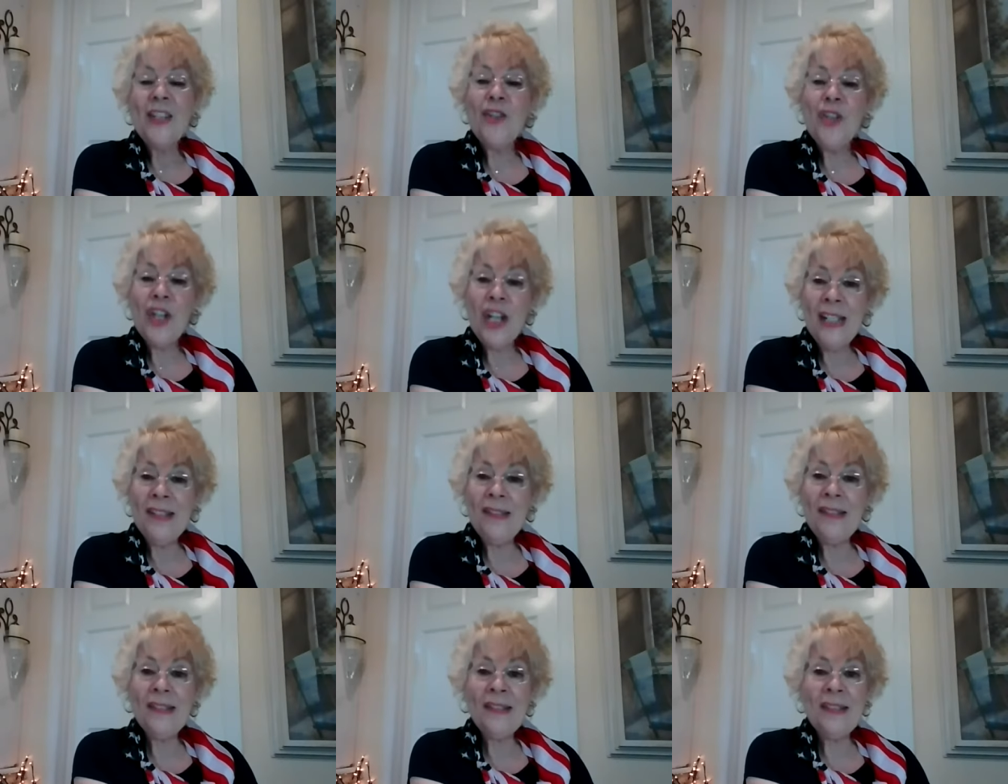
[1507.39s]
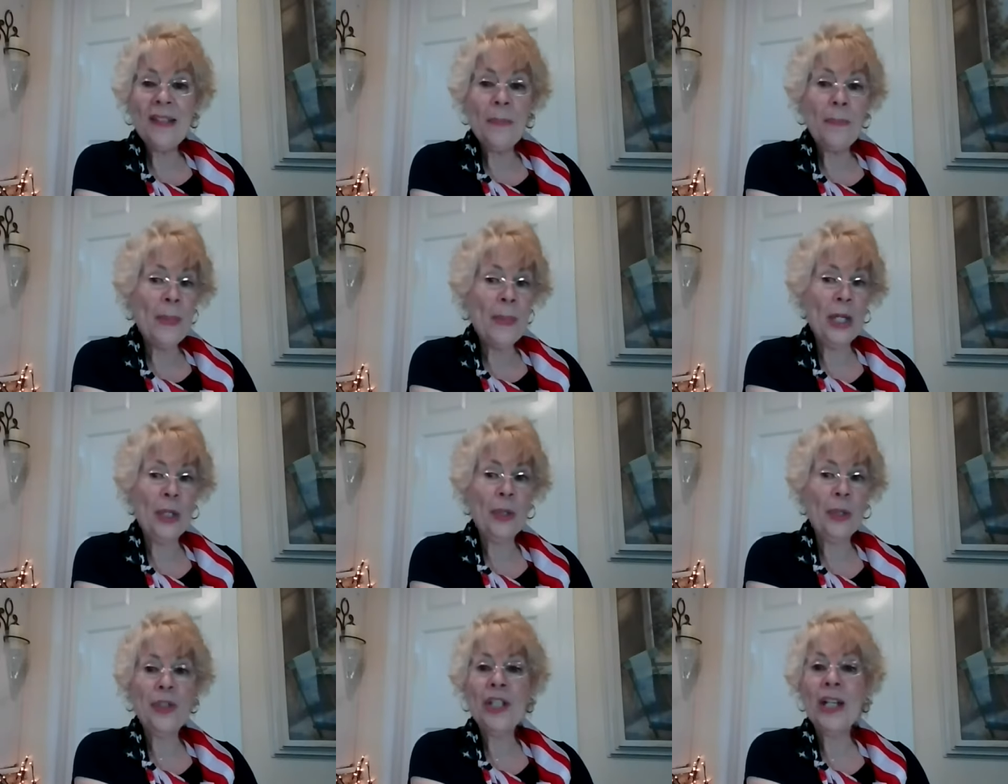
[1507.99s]
Jesus
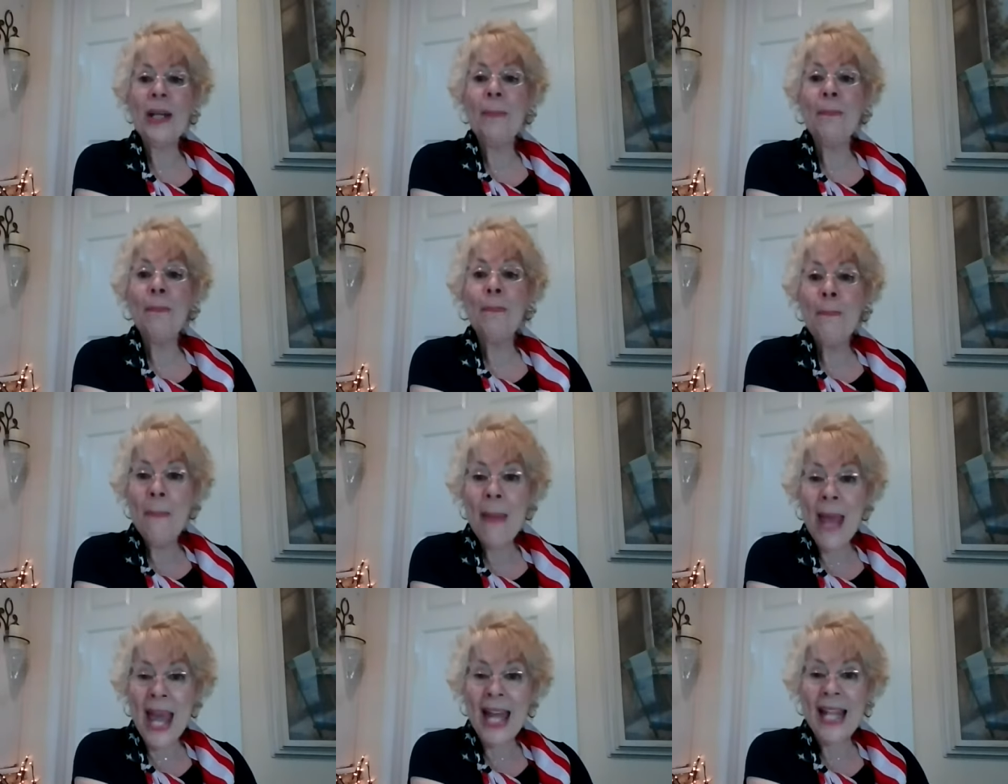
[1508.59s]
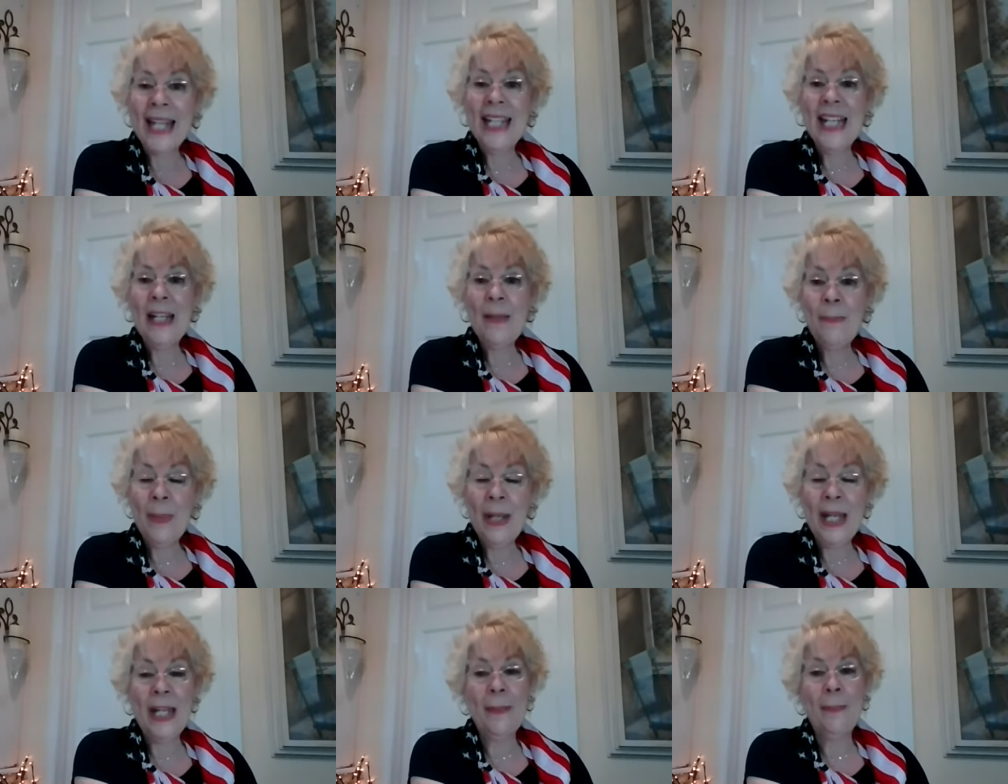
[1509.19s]
appeared to many
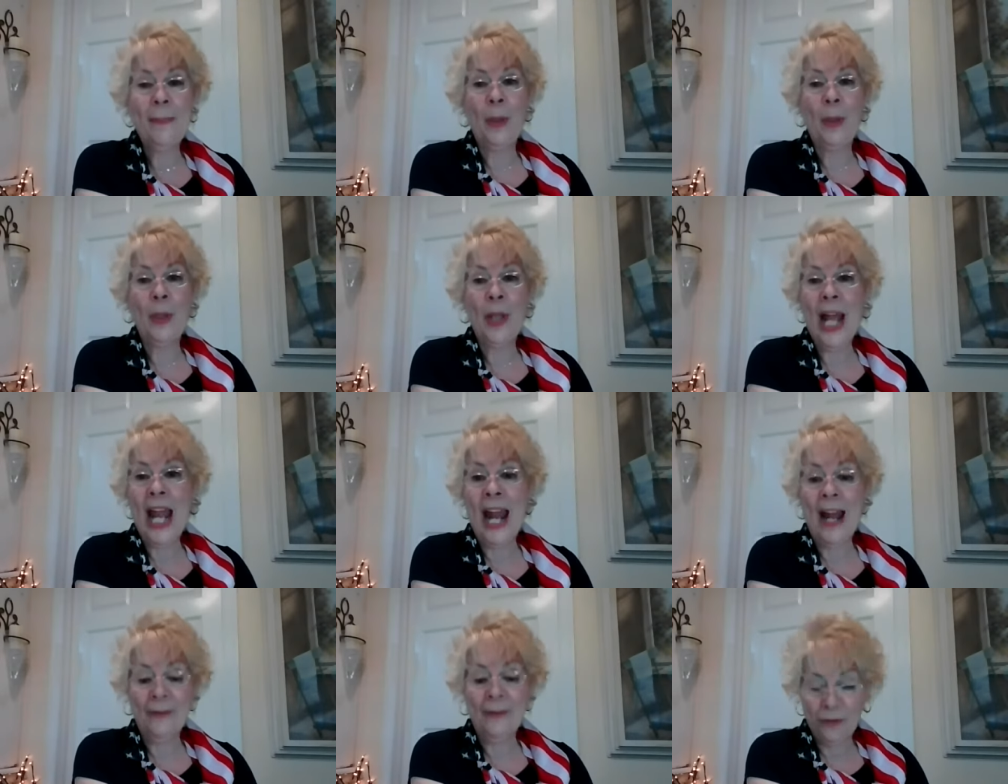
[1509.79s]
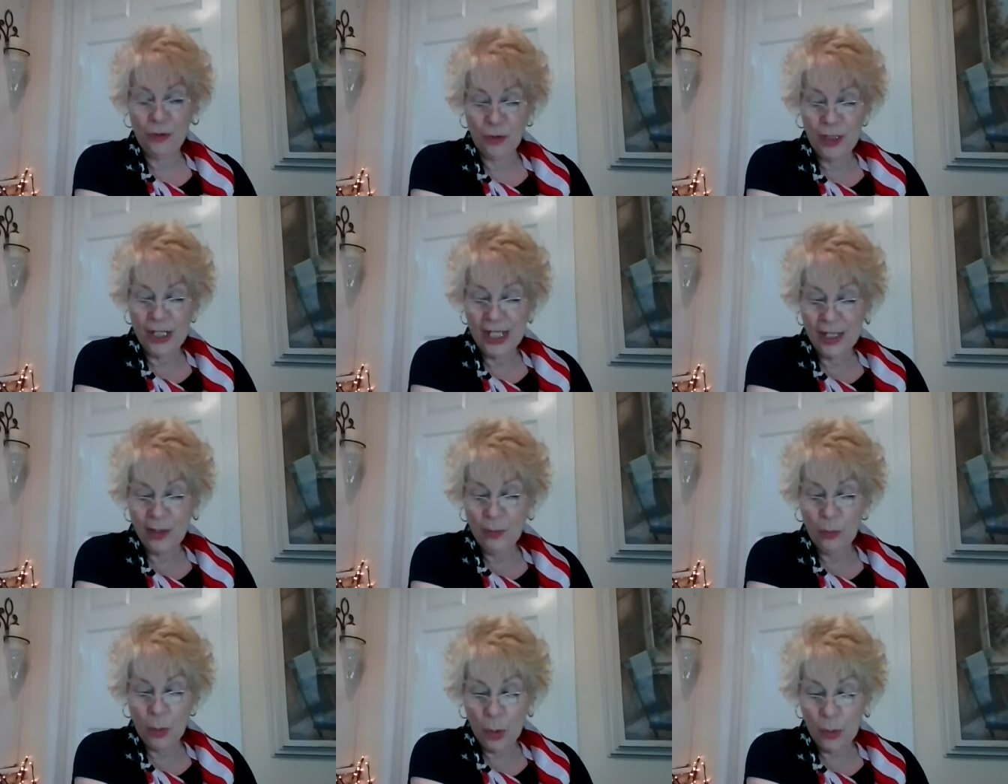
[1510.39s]
people after
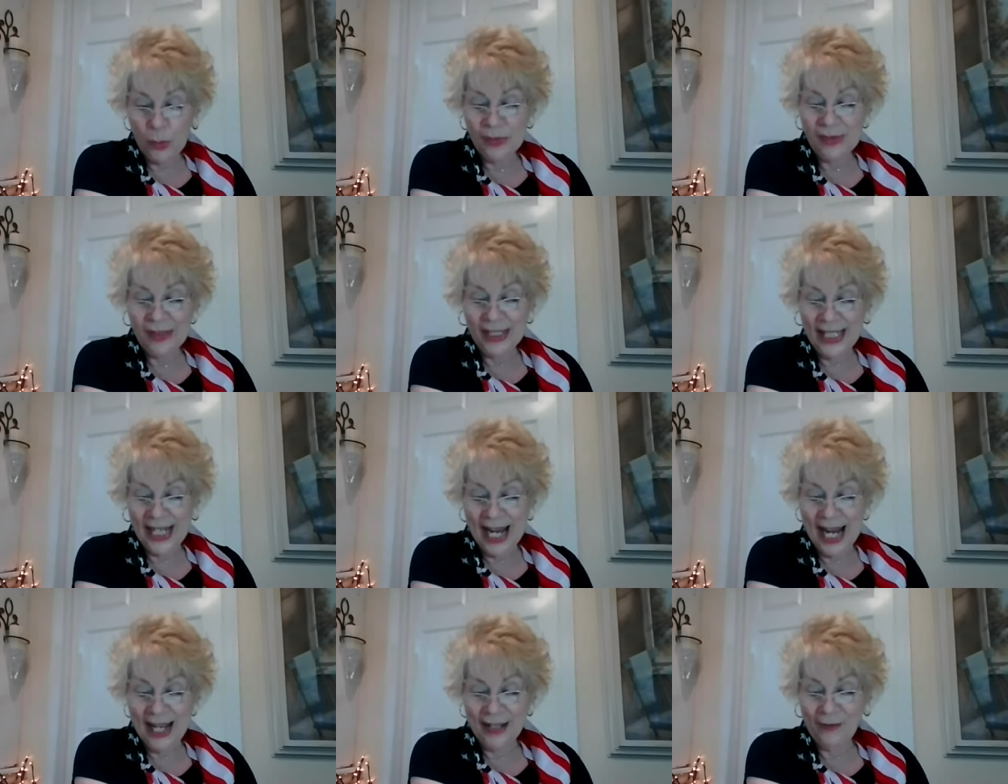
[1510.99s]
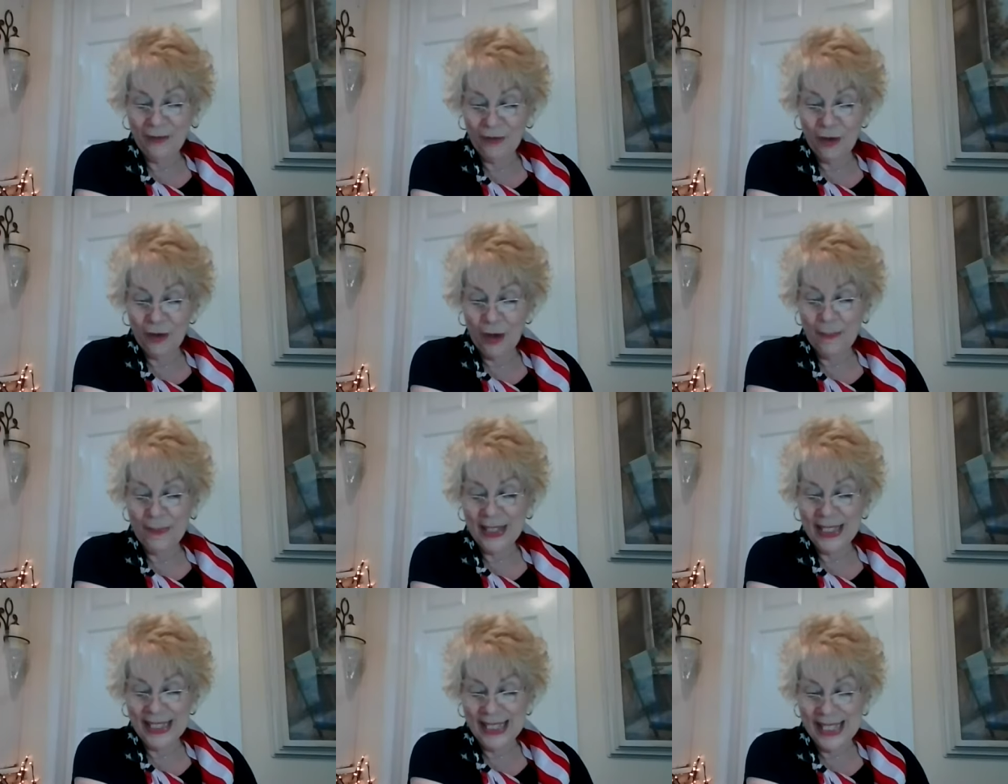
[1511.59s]
he rose again
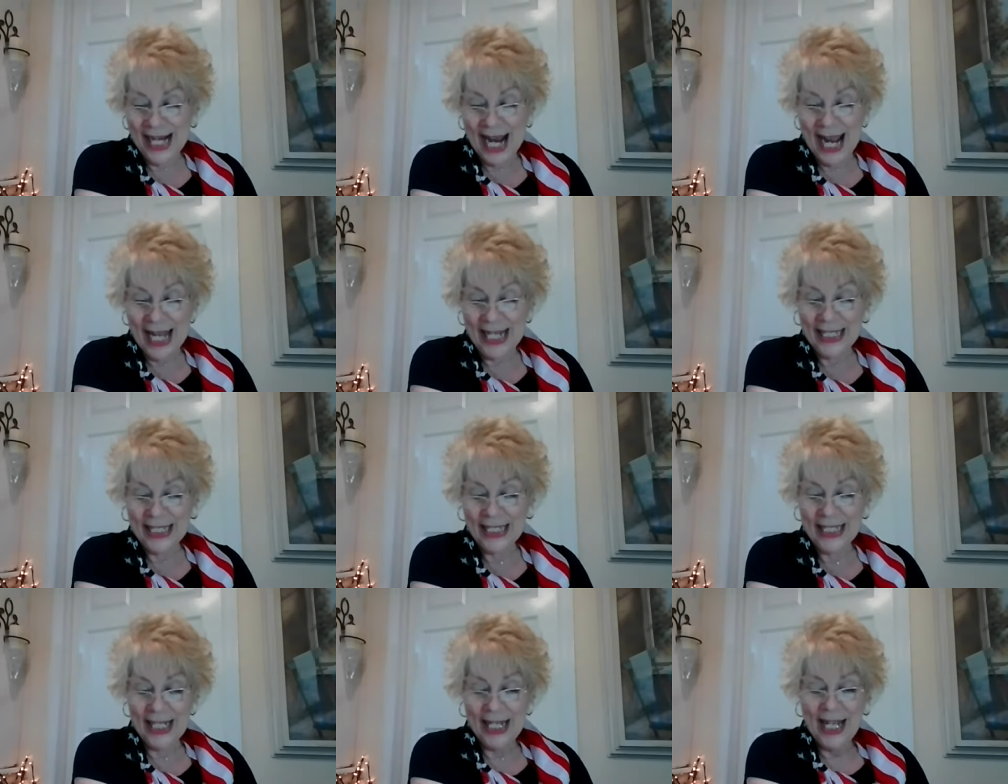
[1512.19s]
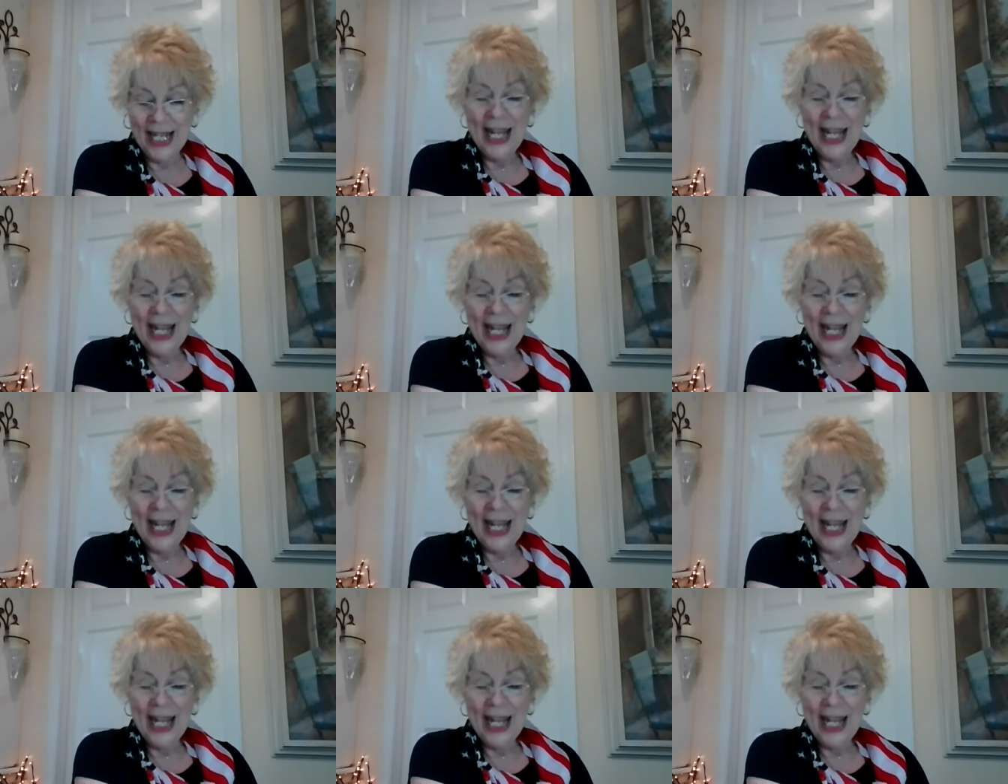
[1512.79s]
from the dead.